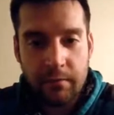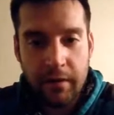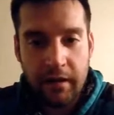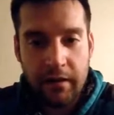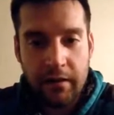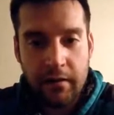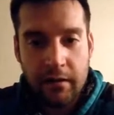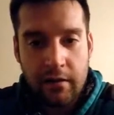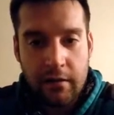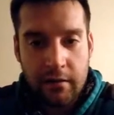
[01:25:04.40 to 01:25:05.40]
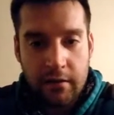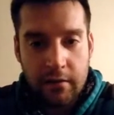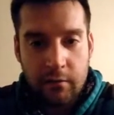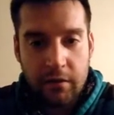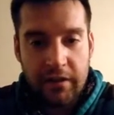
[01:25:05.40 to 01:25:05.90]
by
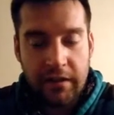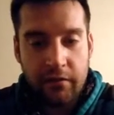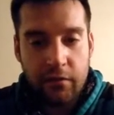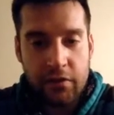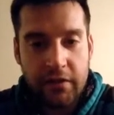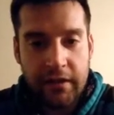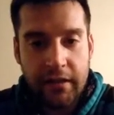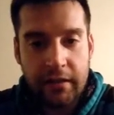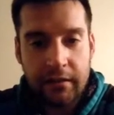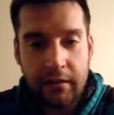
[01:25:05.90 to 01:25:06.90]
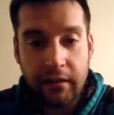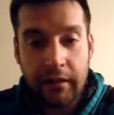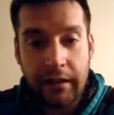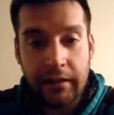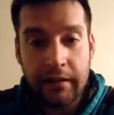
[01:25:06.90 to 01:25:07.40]
what they foresee. All
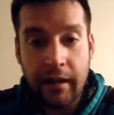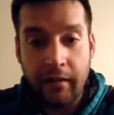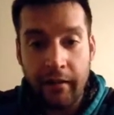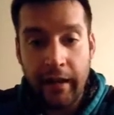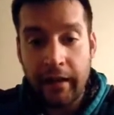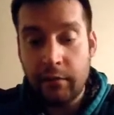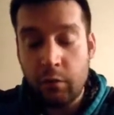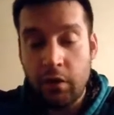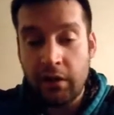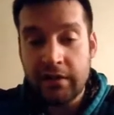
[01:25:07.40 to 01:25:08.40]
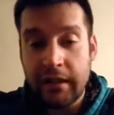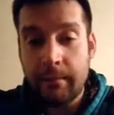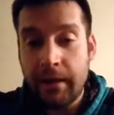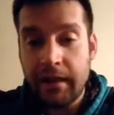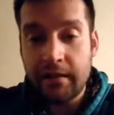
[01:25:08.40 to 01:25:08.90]
right, now that we're on the same
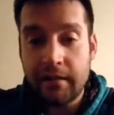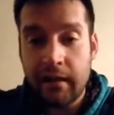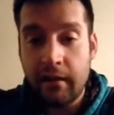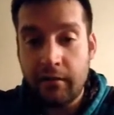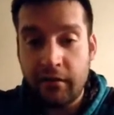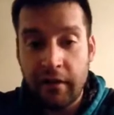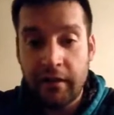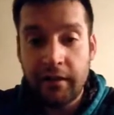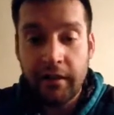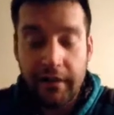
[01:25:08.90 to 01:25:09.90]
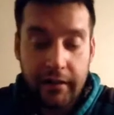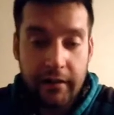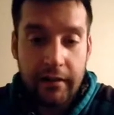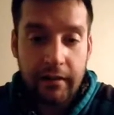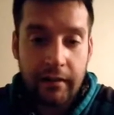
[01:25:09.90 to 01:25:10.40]
page now, friend.
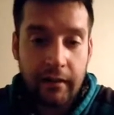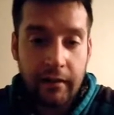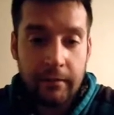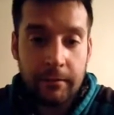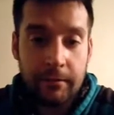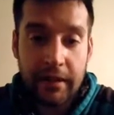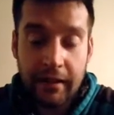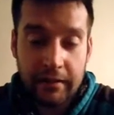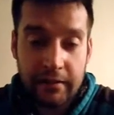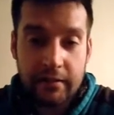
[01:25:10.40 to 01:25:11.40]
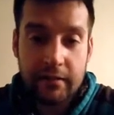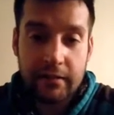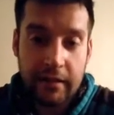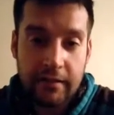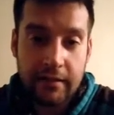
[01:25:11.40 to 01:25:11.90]
Yes,
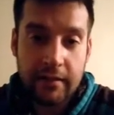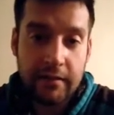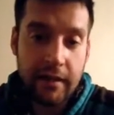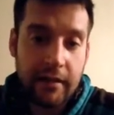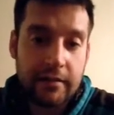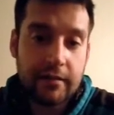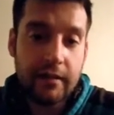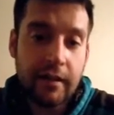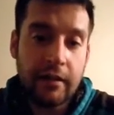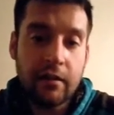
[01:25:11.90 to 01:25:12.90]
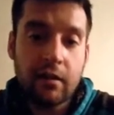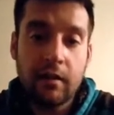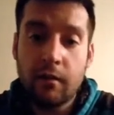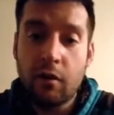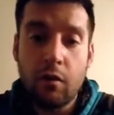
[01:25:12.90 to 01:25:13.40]
yes, yes, yes. I
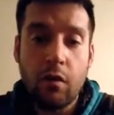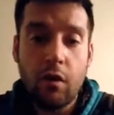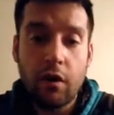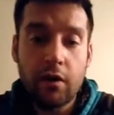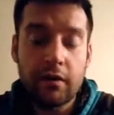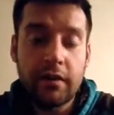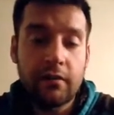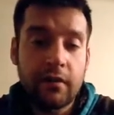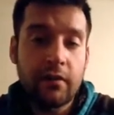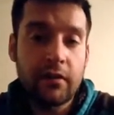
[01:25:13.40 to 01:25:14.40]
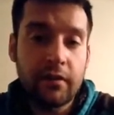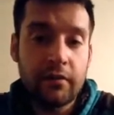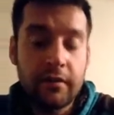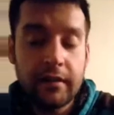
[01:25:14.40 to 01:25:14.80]
wholeheartedly agree with you,